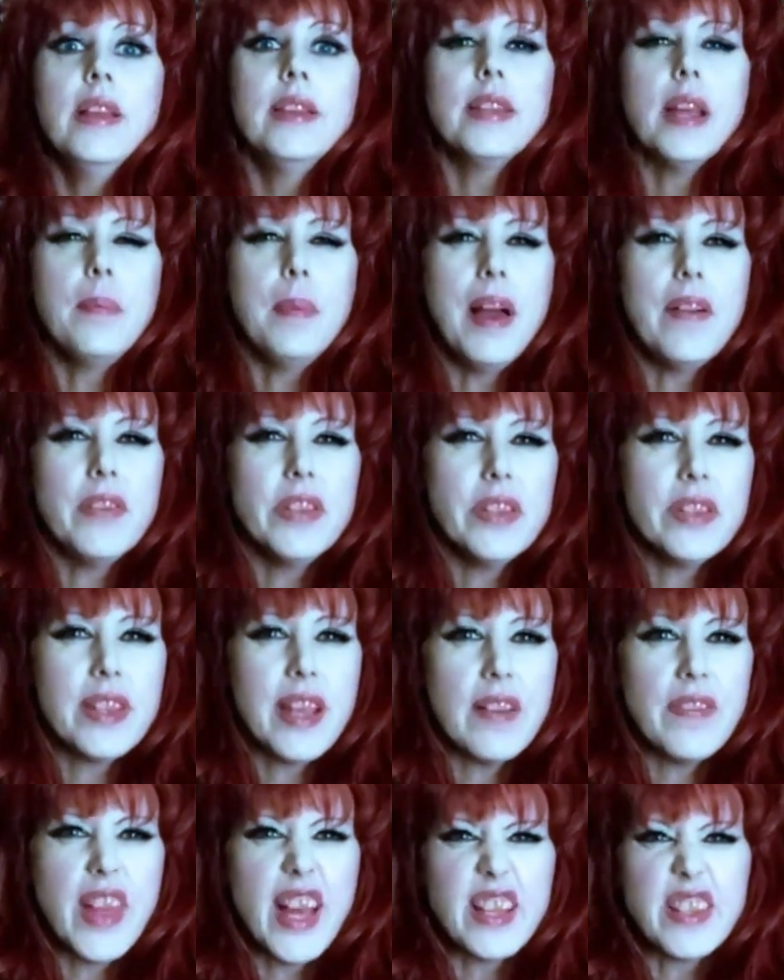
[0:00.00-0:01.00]
Some lavenders
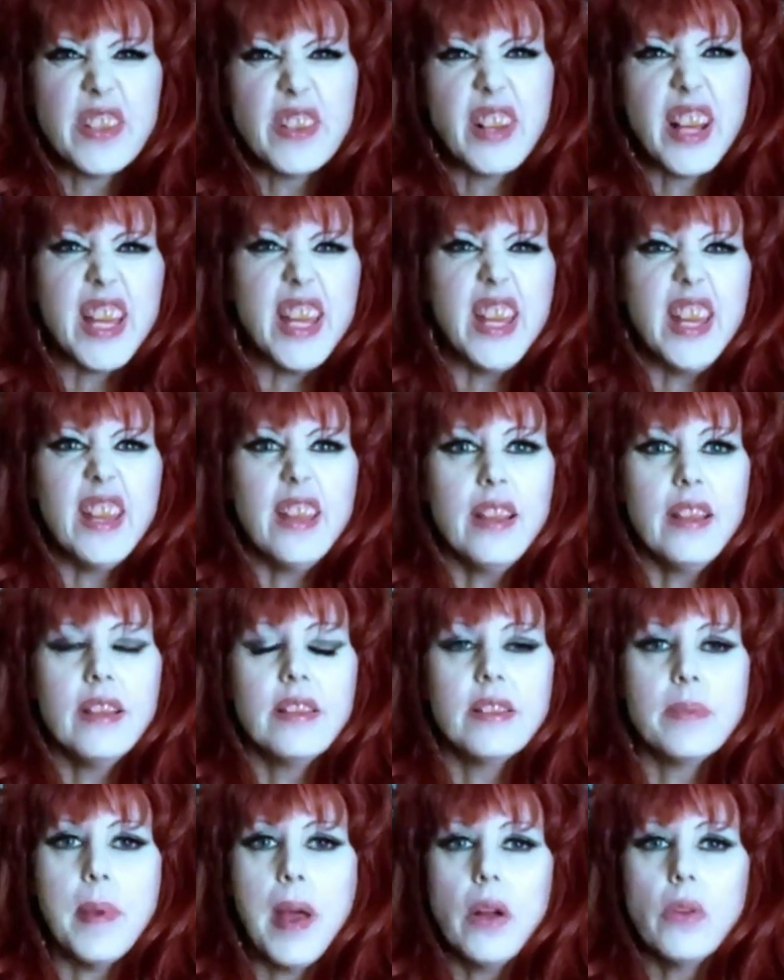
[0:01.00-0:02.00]
have that sort of like
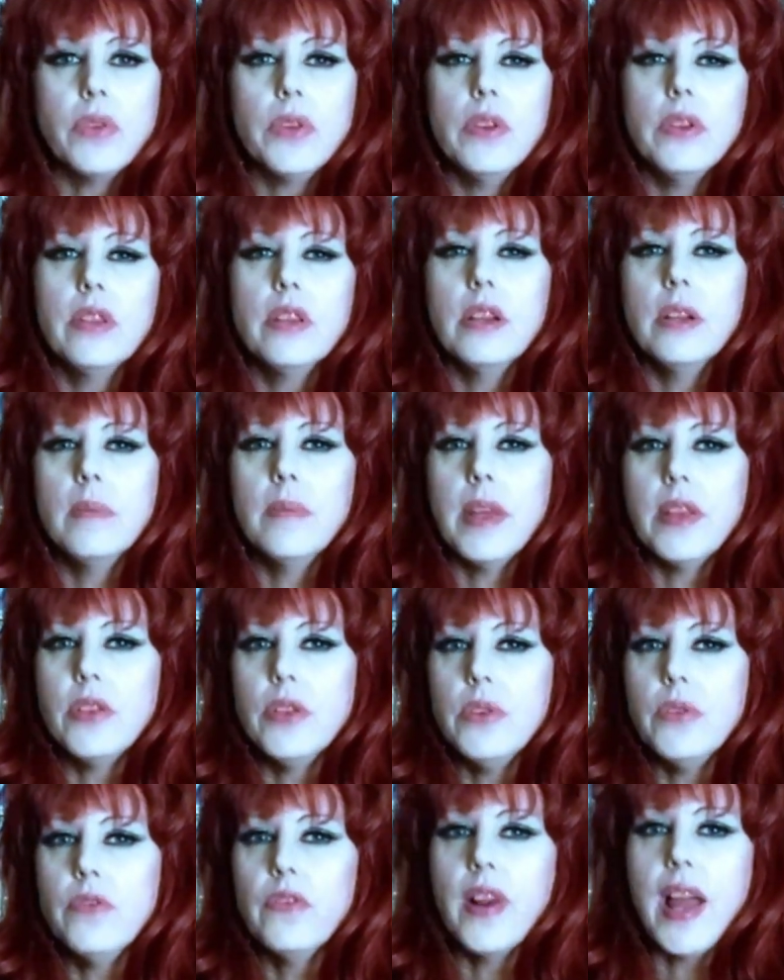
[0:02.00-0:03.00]
smell to them. They're
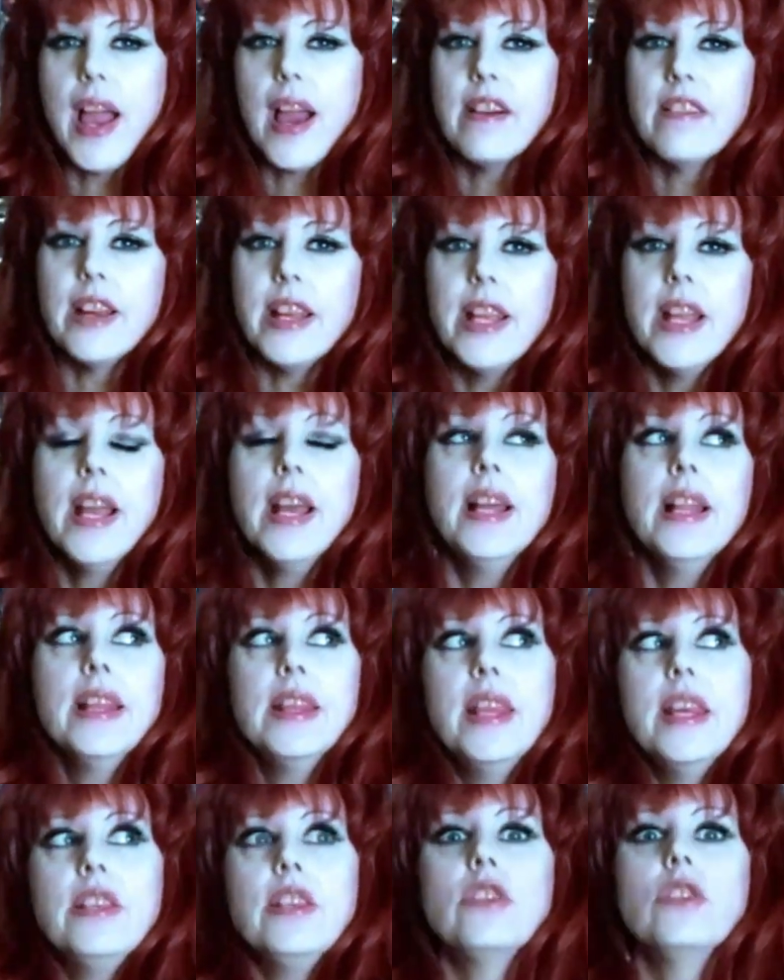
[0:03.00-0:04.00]
too flowery.
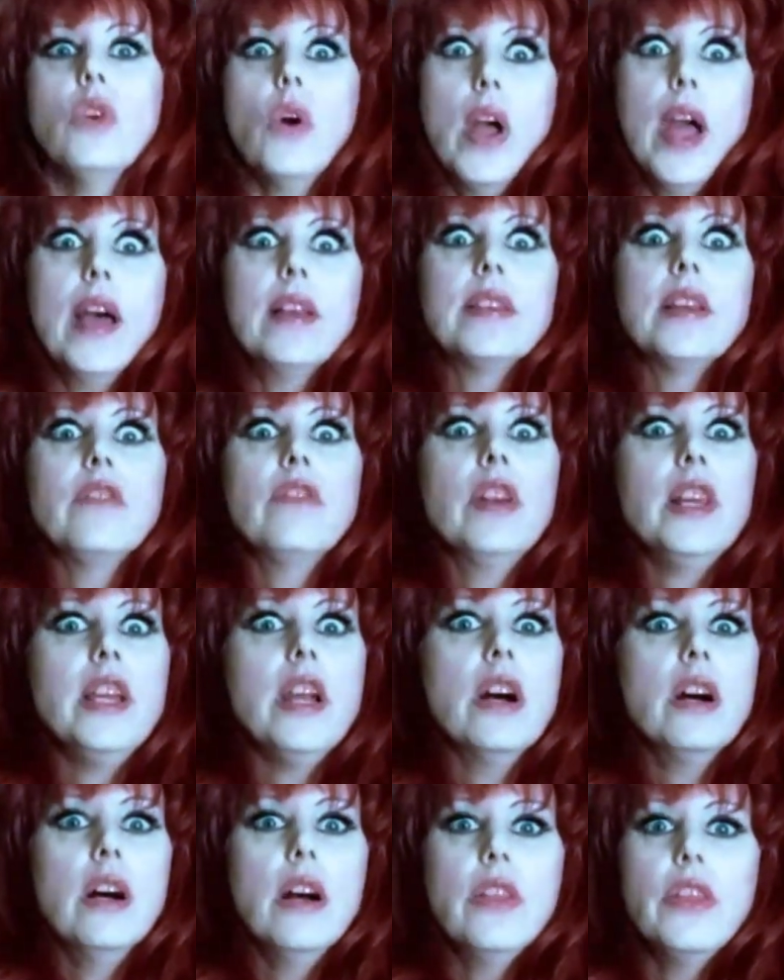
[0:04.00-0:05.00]
This is not. It has that
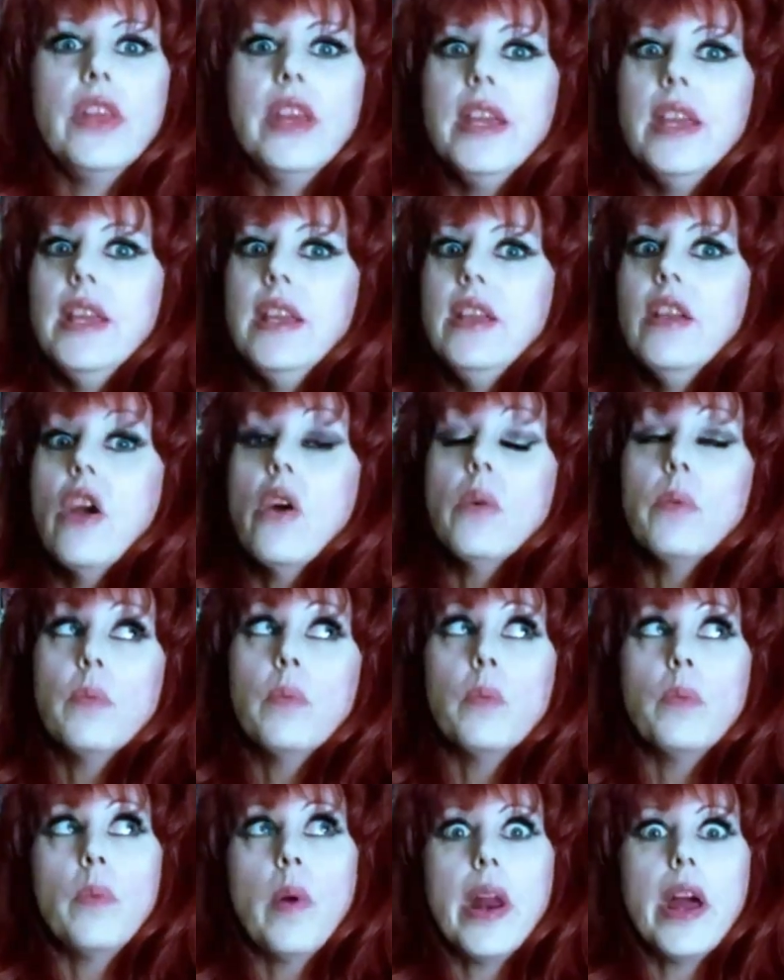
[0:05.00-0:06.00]
really earthy,
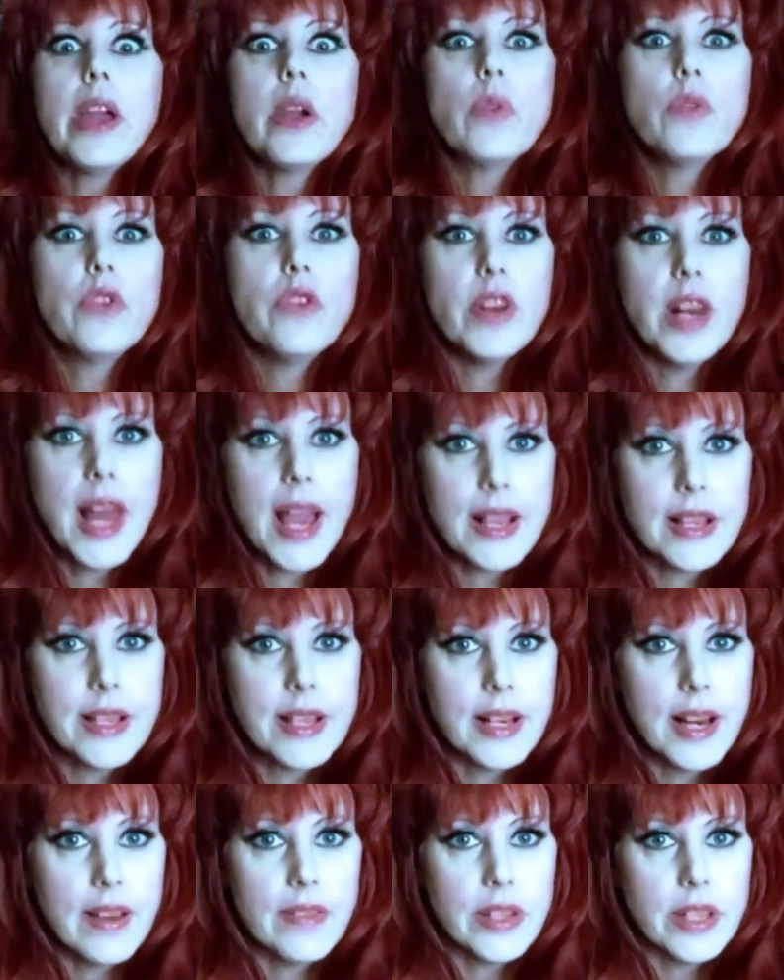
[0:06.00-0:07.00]
what I call the
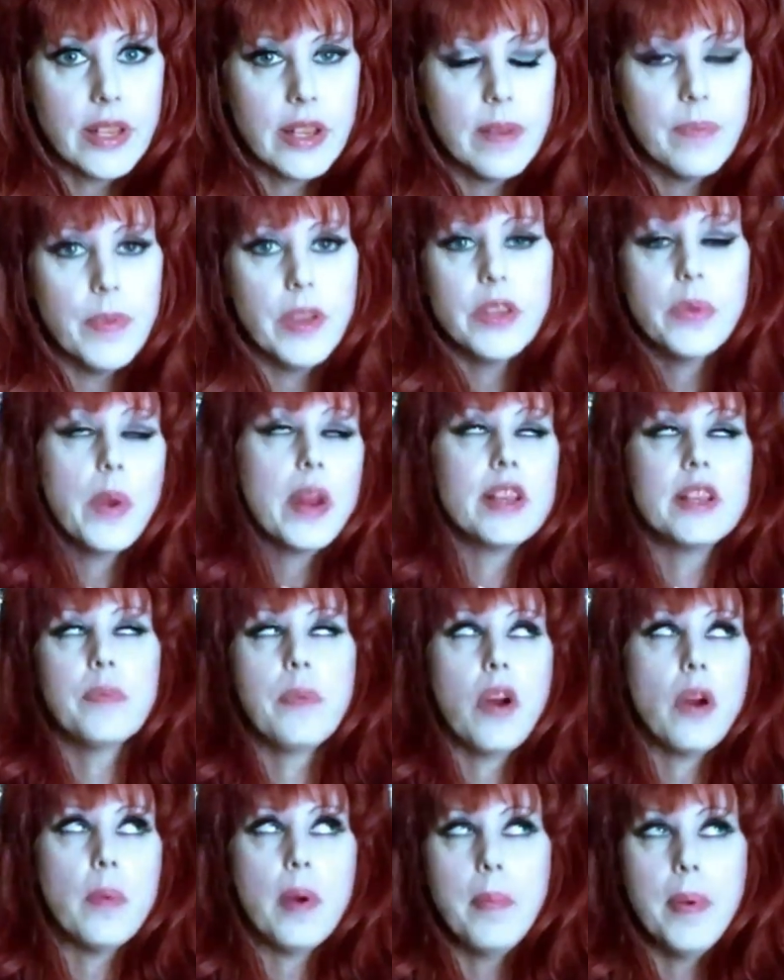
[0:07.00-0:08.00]
relaxing lavender. This is what I
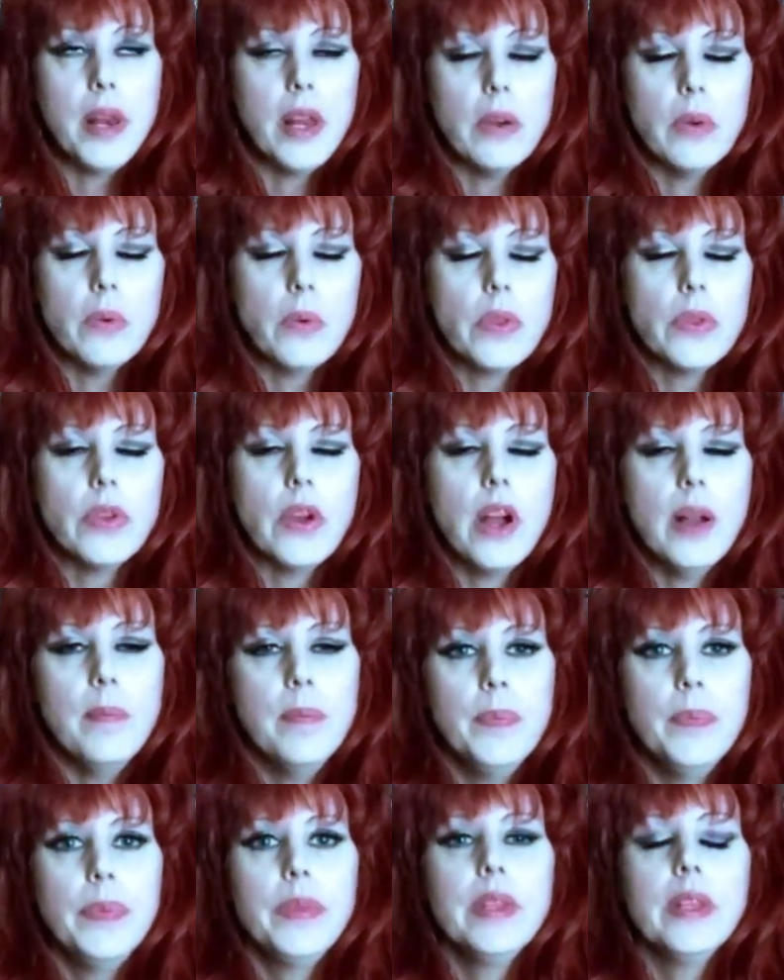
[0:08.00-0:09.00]
spray on my pillow all the time.
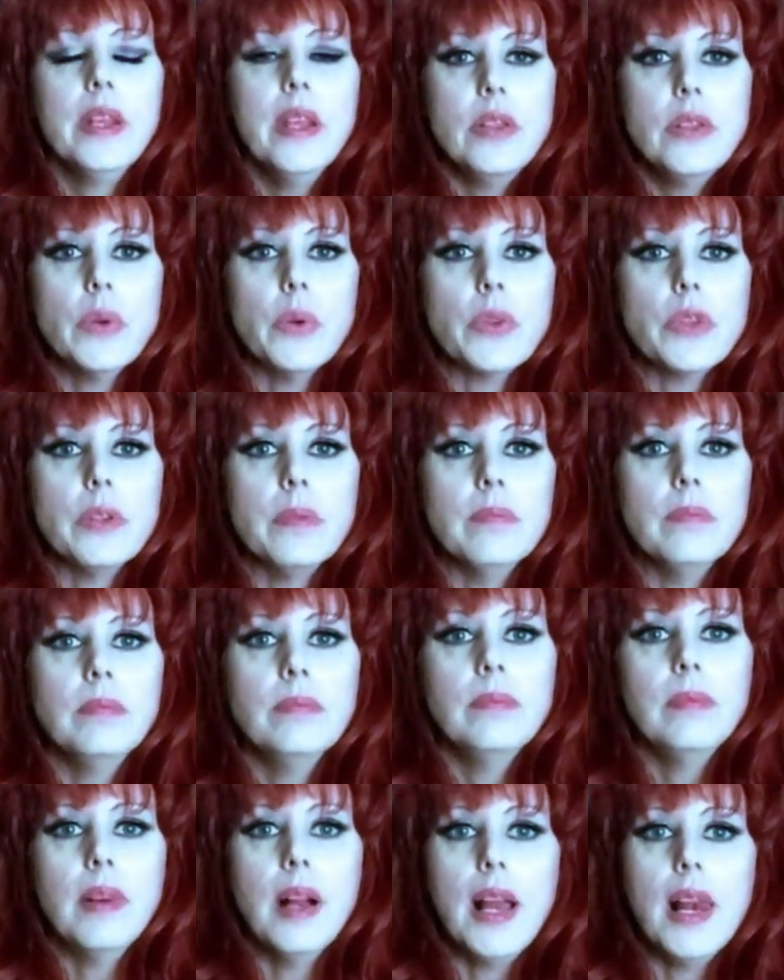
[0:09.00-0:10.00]
It's awesome.
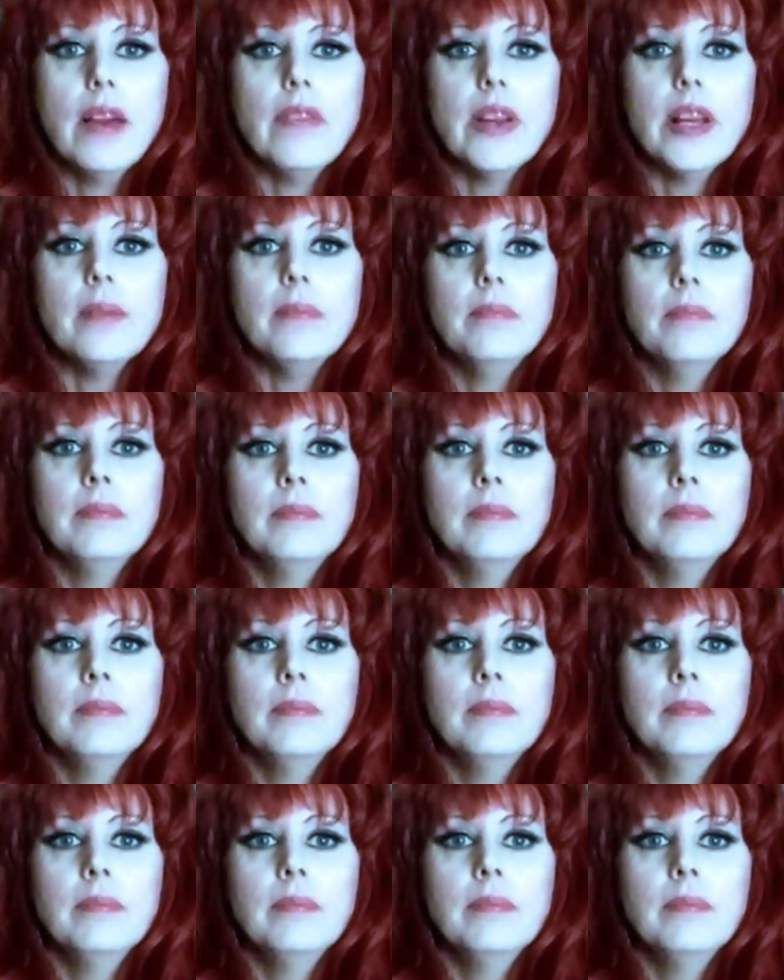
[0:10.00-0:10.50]
I love it.